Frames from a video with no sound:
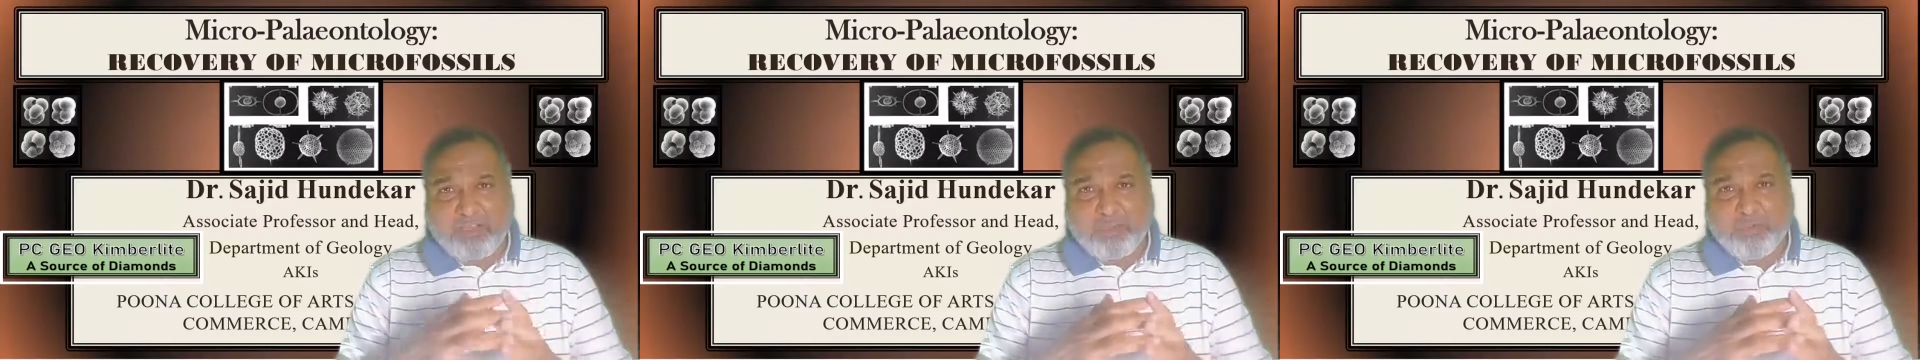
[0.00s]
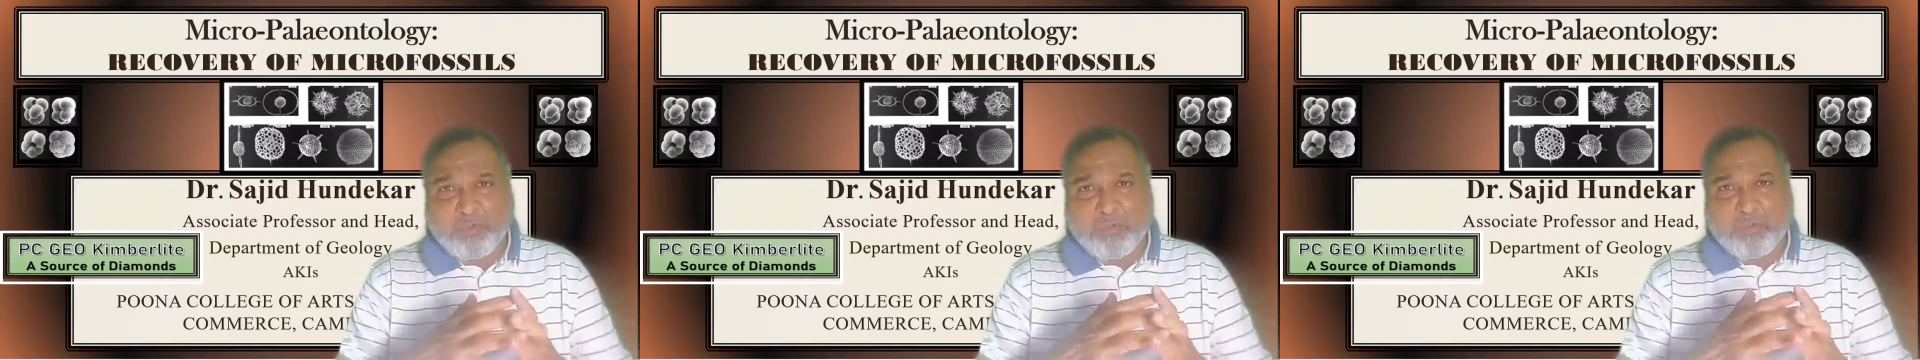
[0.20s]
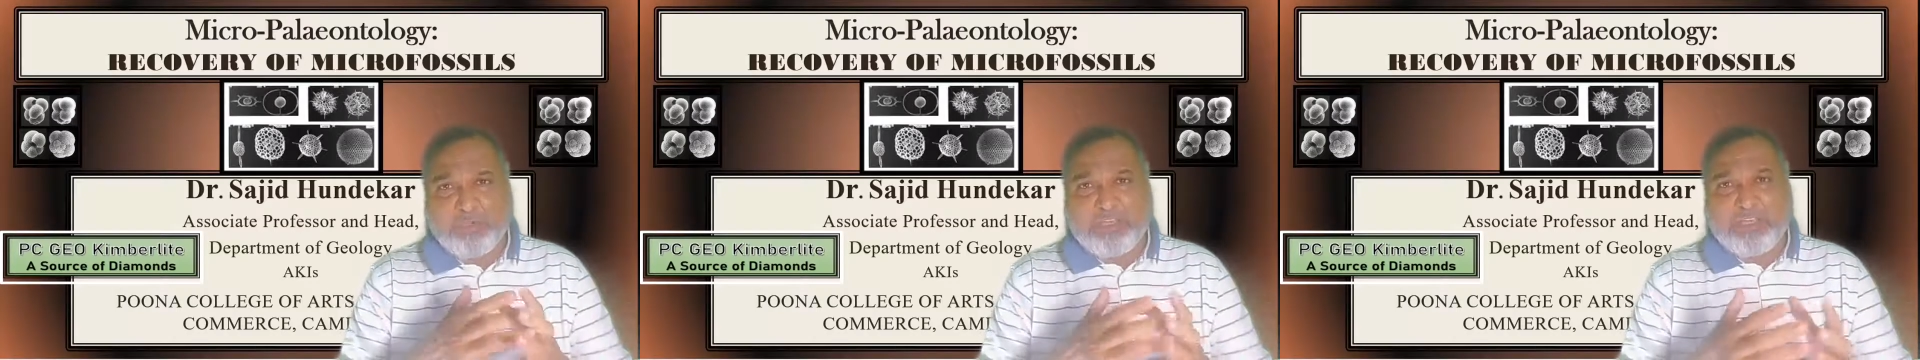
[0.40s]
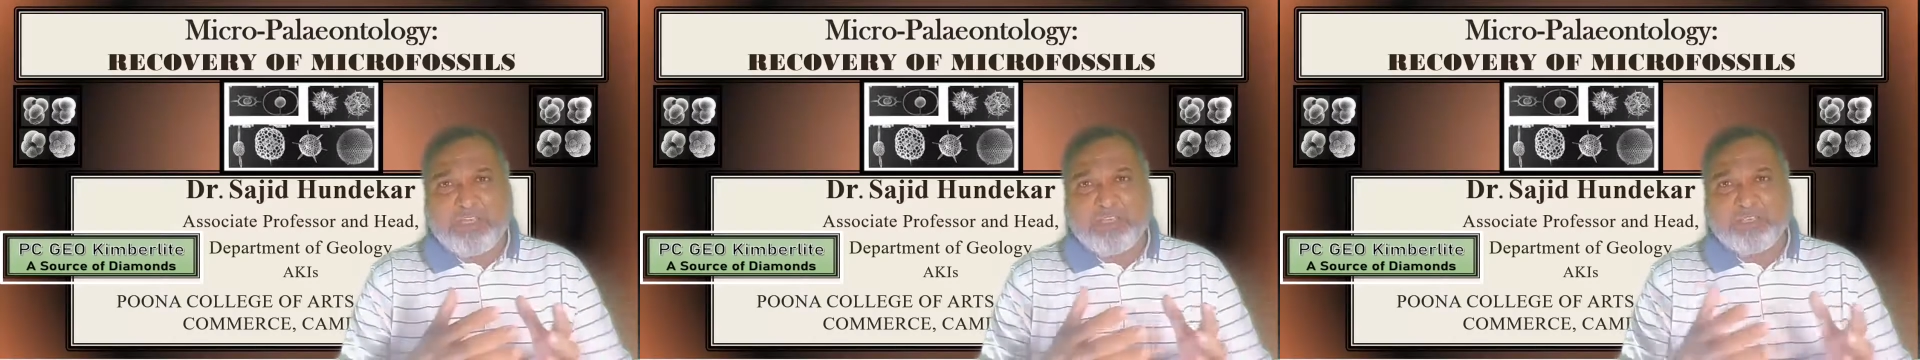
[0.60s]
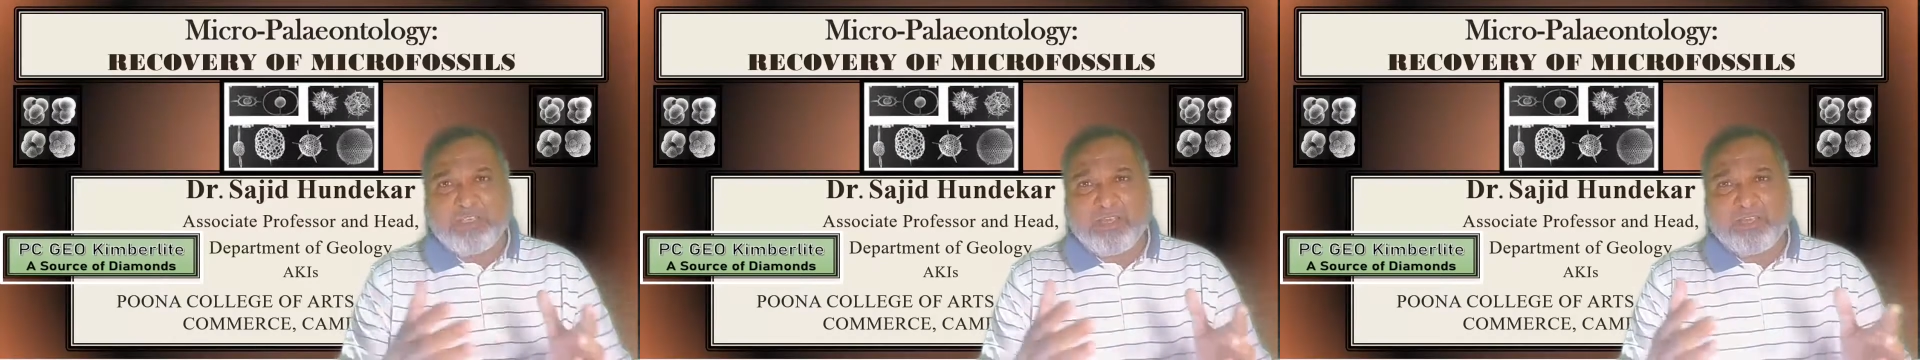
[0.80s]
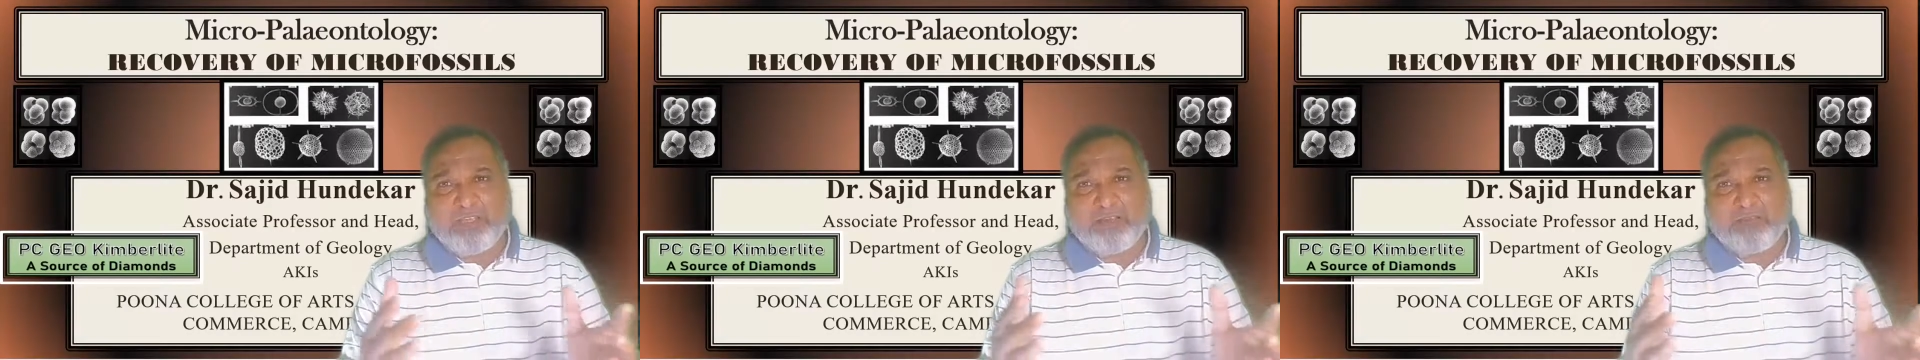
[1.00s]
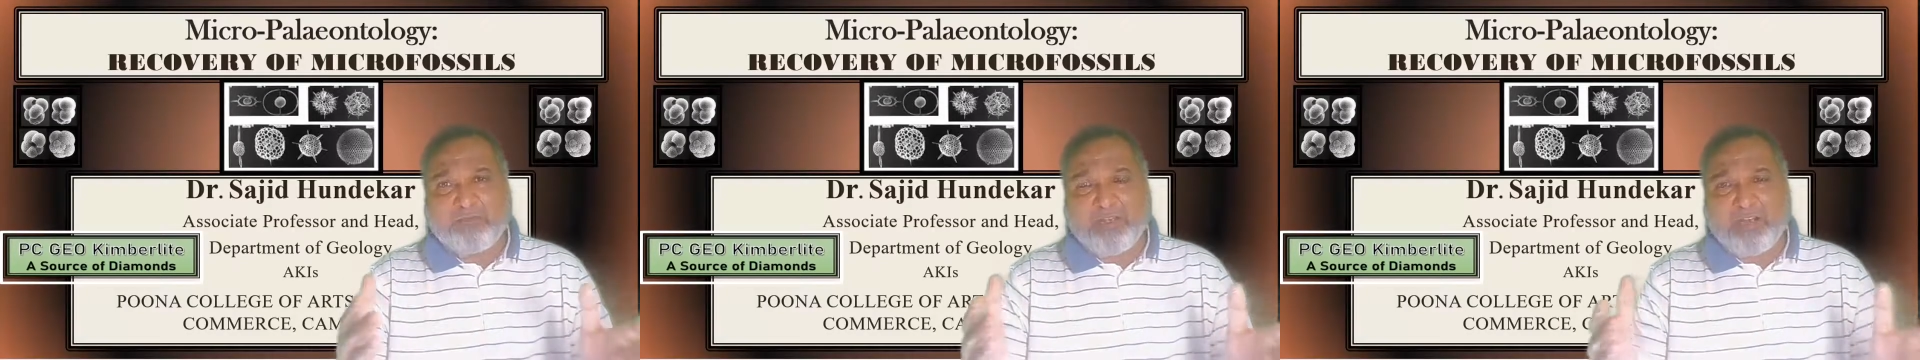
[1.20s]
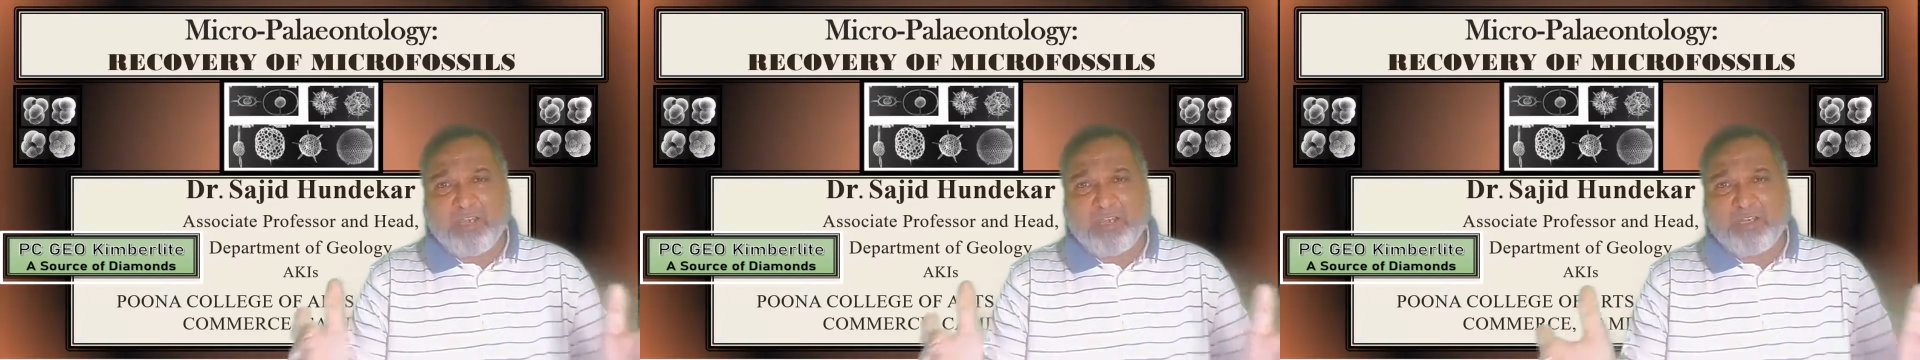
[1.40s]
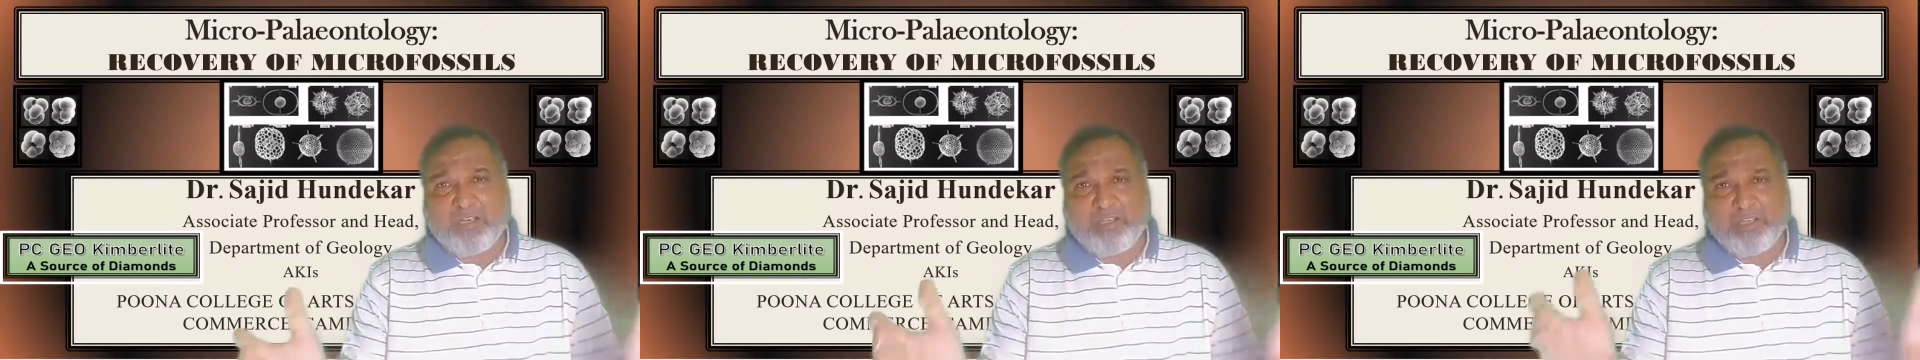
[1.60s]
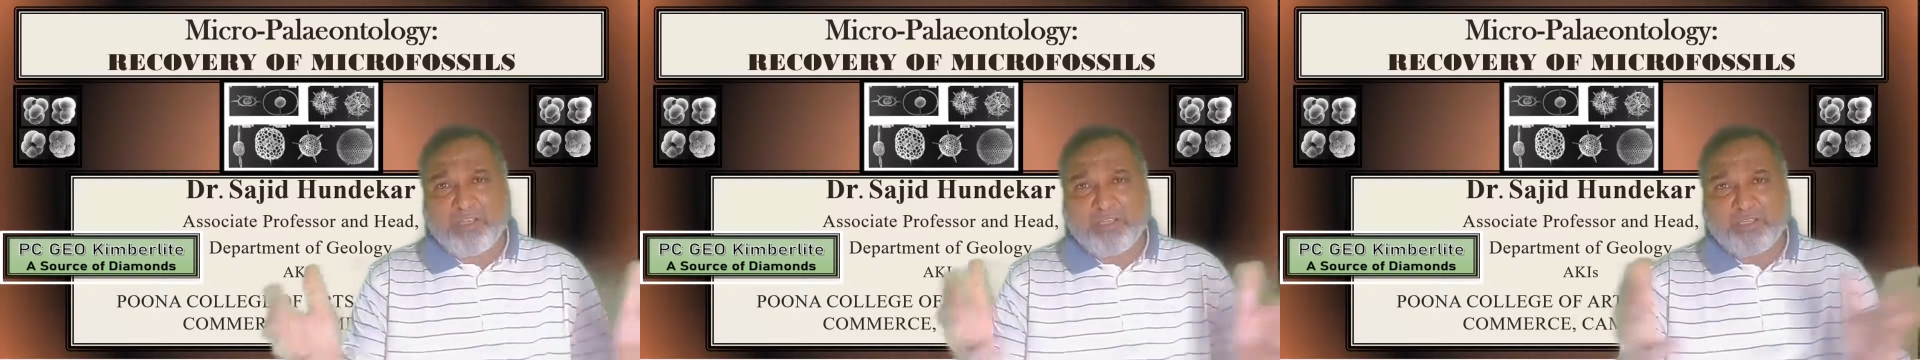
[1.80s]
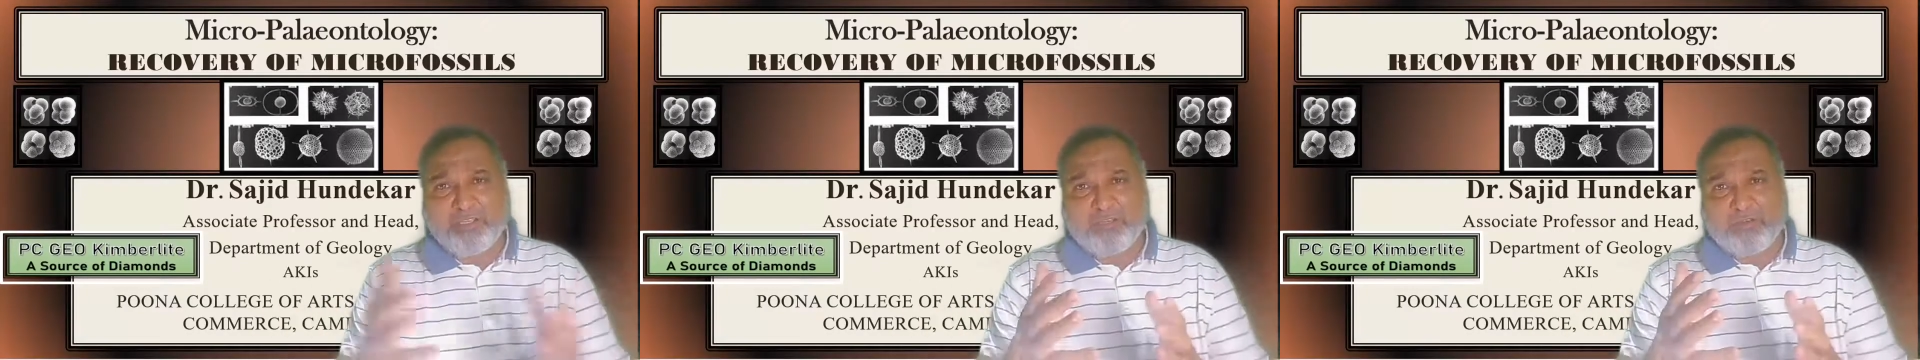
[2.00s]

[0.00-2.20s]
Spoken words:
So these are the varieties